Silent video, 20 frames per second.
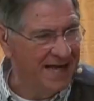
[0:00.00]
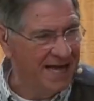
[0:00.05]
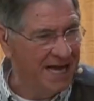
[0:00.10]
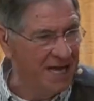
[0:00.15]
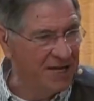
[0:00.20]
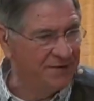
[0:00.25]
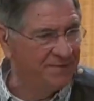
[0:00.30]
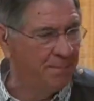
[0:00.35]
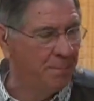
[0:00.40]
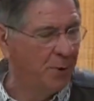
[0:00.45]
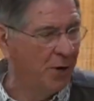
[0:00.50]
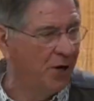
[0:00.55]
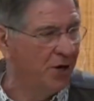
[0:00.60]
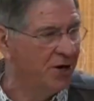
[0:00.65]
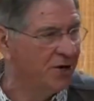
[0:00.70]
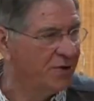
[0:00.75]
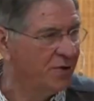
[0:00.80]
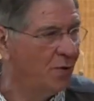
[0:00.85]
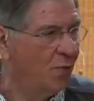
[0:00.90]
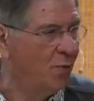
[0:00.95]
his
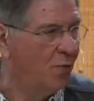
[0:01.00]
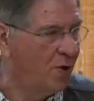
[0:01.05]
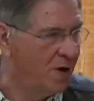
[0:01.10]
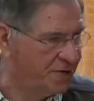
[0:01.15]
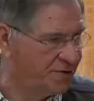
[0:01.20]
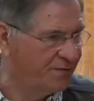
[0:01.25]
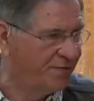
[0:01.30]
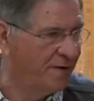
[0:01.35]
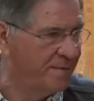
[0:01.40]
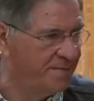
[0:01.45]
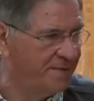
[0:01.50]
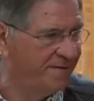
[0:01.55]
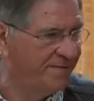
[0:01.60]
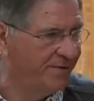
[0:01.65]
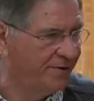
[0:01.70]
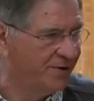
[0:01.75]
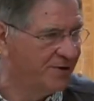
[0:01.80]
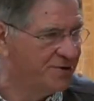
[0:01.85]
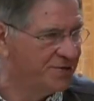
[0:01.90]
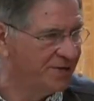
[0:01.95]
birth was from the
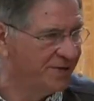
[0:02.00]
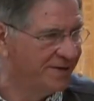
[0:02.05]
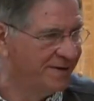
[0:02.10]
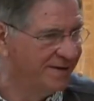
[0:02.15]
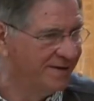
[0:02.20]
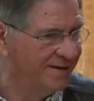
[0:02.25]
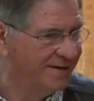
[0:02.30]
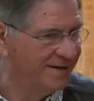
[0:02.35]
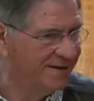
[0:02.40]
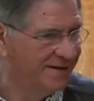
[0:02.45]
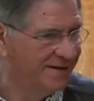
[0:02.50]
virgin.